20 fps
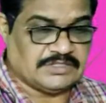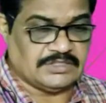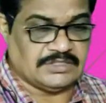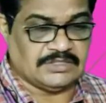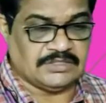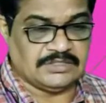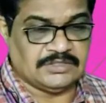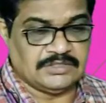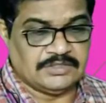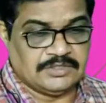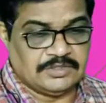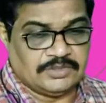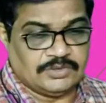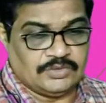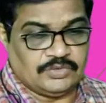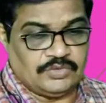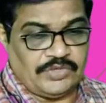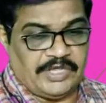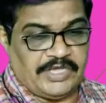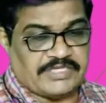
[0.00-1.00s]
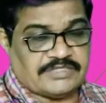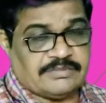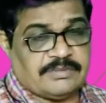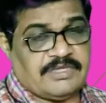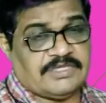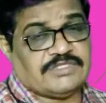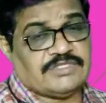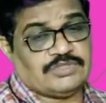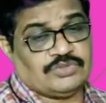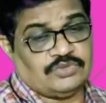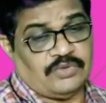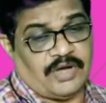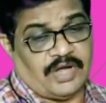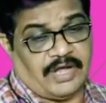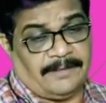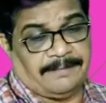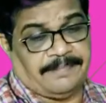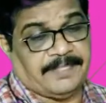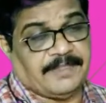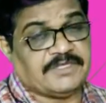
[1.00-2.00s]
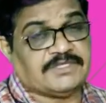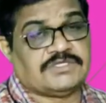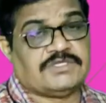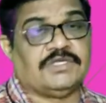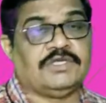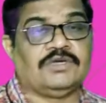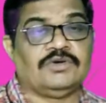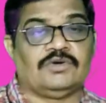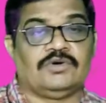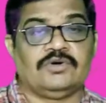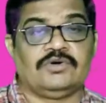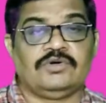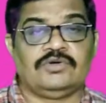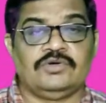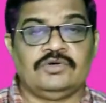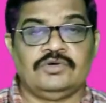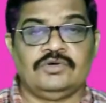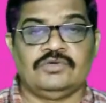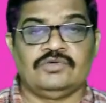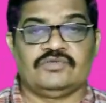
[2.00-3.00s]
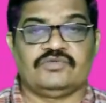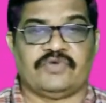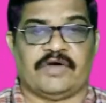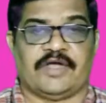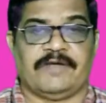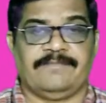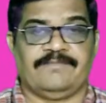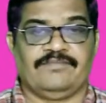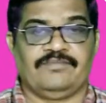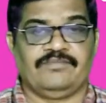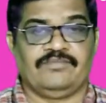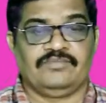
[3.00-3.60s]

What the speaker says: 2x plus 2y is equal to 5.